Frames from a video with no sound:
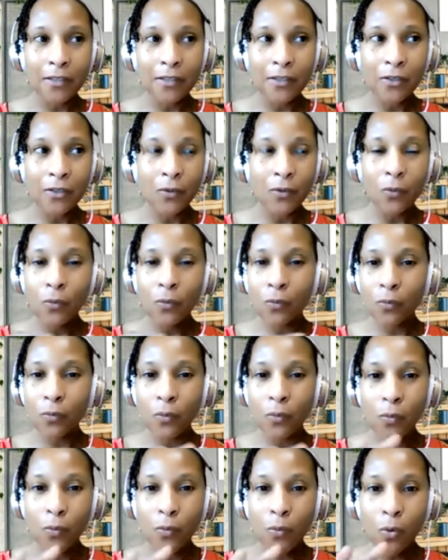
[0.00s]

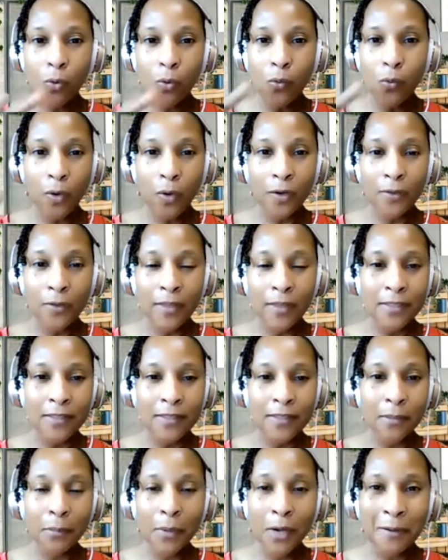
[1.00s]
who were these
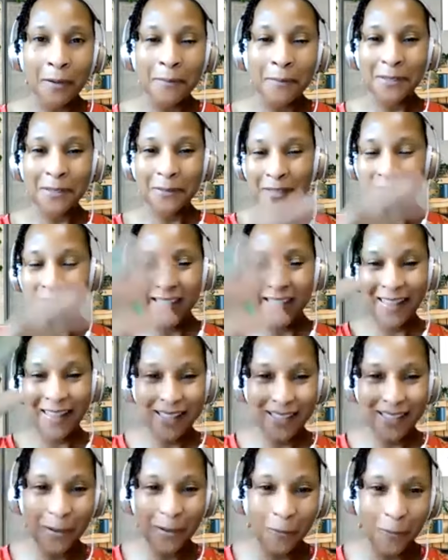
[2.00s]
departments within
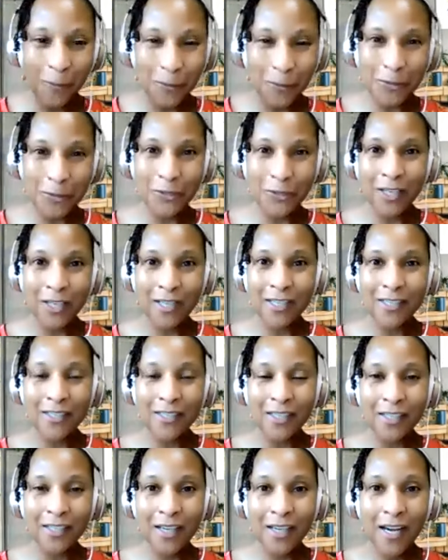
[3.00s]
this whole
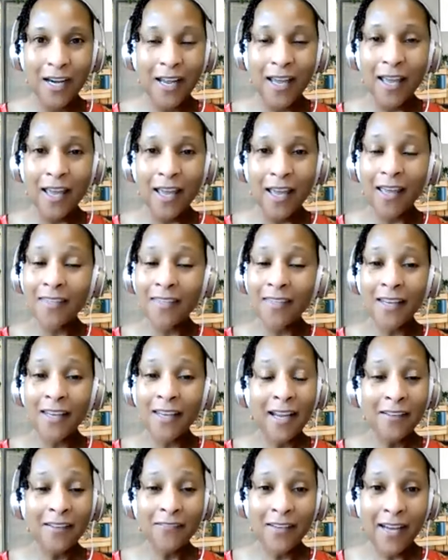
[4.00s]
structure? And then
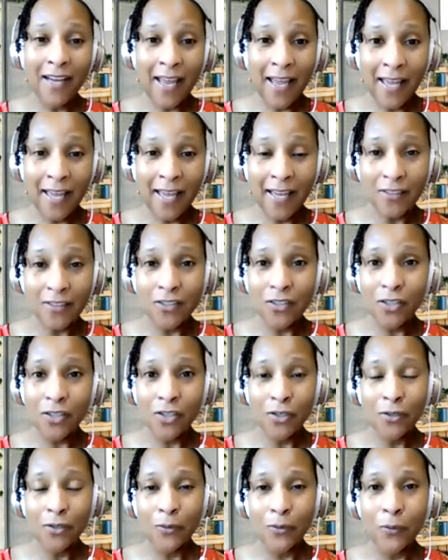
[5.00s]
I even asked
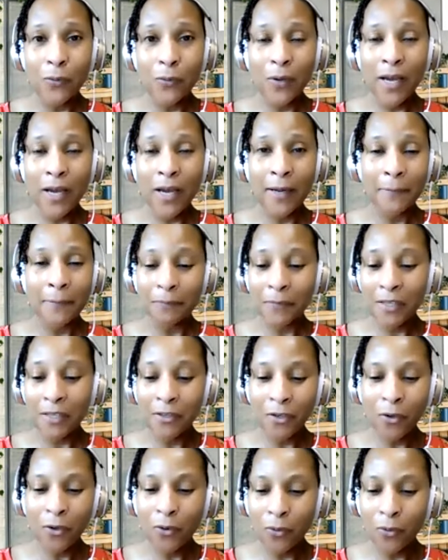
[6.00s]
too, um, you
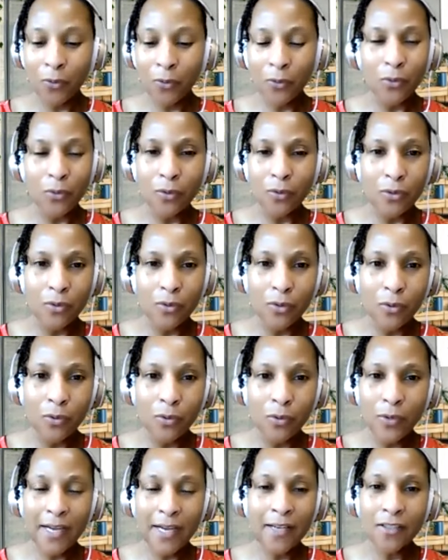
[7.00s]
know, who
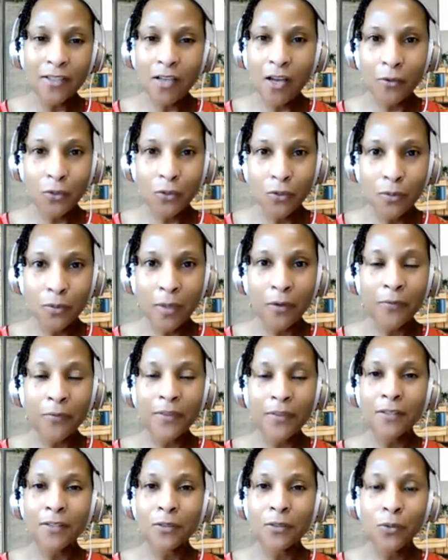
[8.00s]
can I talk to about
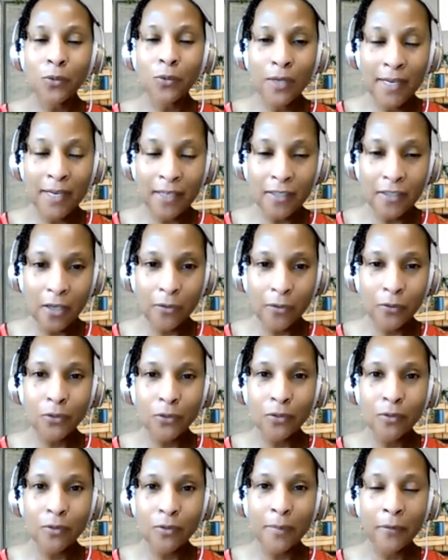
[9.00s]
this? Who can I talk
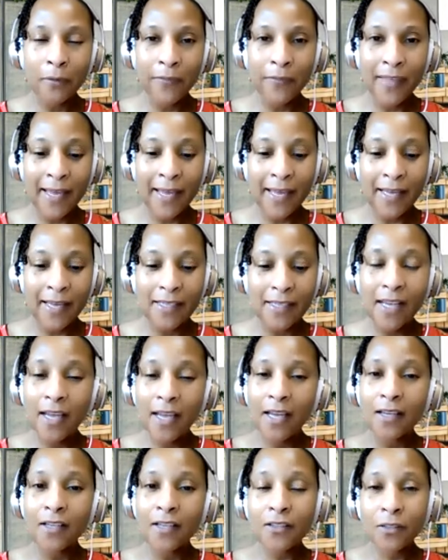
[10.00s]
to about that?
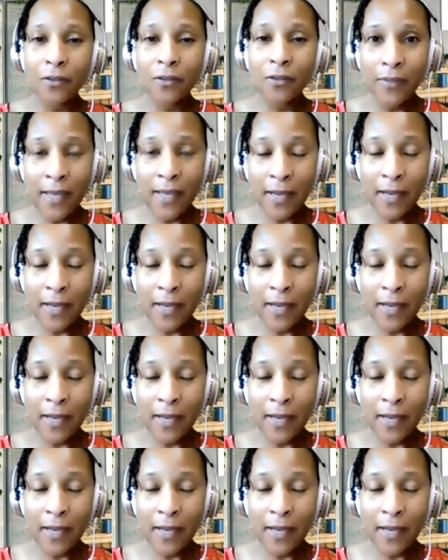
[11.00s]
So that